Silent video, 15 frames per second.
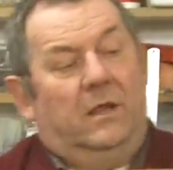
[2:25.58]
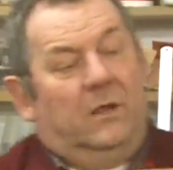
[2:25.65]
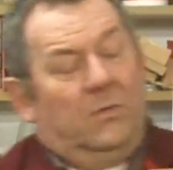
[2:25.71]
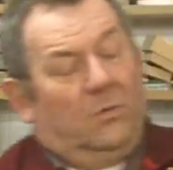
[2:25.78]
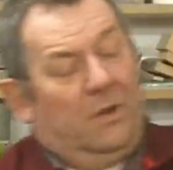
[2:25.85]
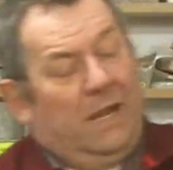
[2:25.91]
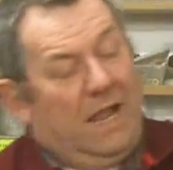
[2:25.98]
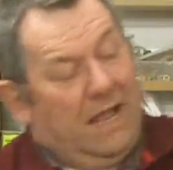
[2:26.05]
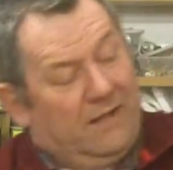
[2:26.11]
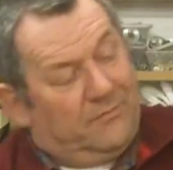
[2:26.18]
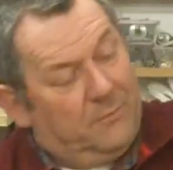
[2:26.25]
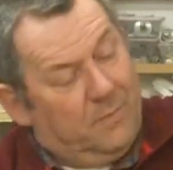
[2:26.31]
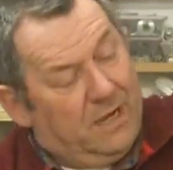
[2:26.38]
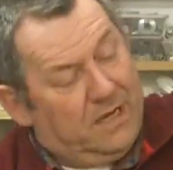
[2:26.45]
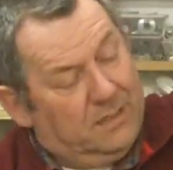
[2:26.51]
We have
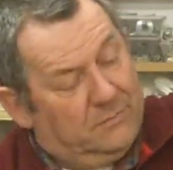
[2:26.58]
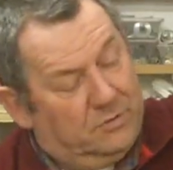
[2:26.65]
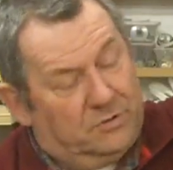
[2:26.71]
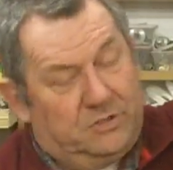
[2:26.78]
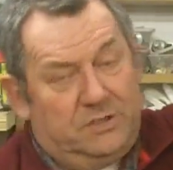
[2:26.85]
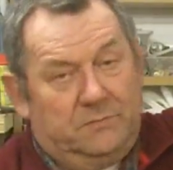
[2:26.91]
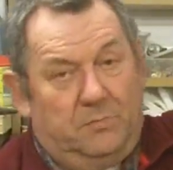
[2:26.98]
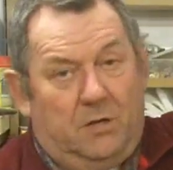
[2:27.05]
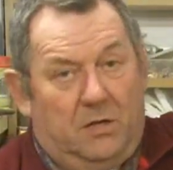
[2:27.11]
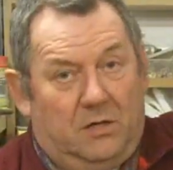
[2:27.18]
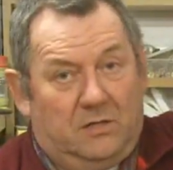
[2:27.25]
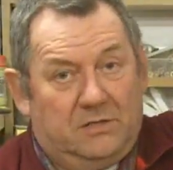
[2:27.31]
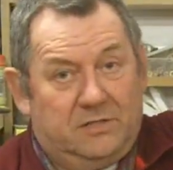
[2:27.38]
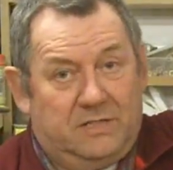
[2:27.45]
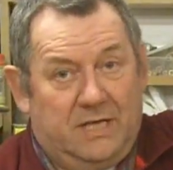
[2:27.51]
made butcher's
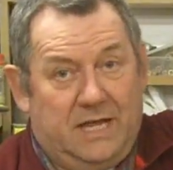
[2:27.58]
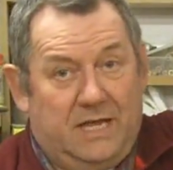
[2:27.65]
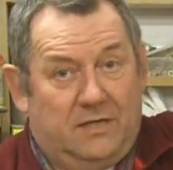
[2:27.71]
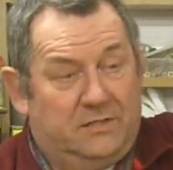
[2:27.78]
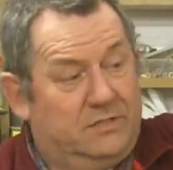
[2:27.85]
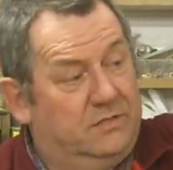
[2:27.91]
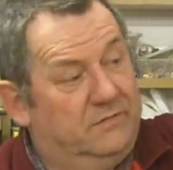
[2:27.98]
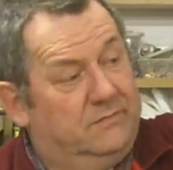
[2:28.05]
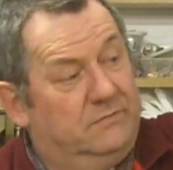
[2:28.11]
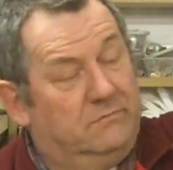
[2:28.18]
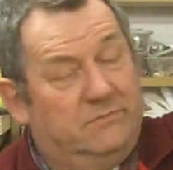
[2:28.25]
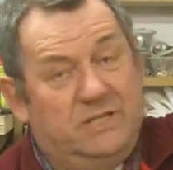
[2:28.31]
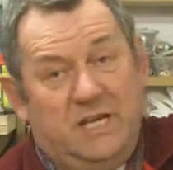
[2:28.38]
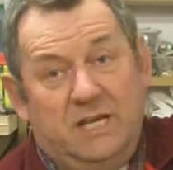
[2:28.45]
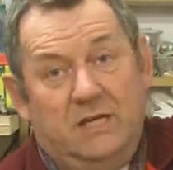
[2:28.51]
blocks out of
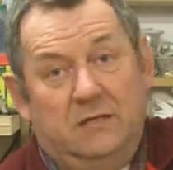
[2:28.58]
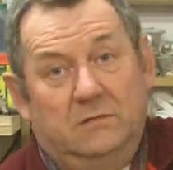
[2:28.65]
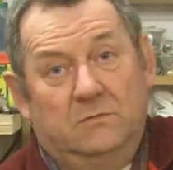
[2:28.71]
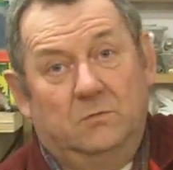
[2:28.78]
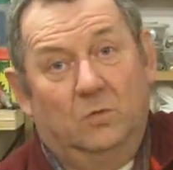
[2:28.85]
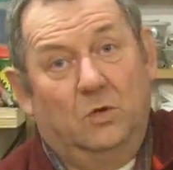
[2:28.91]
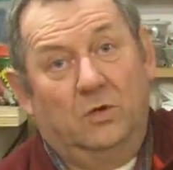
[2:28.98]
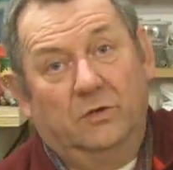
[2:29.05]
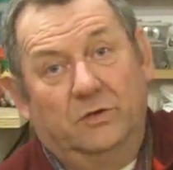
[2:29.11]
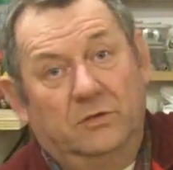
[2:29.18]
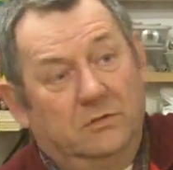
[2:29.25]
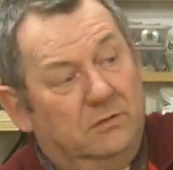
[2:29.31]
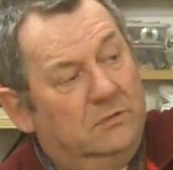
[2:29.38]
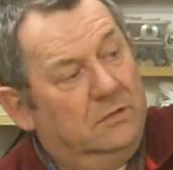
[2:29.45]
teak, walnut,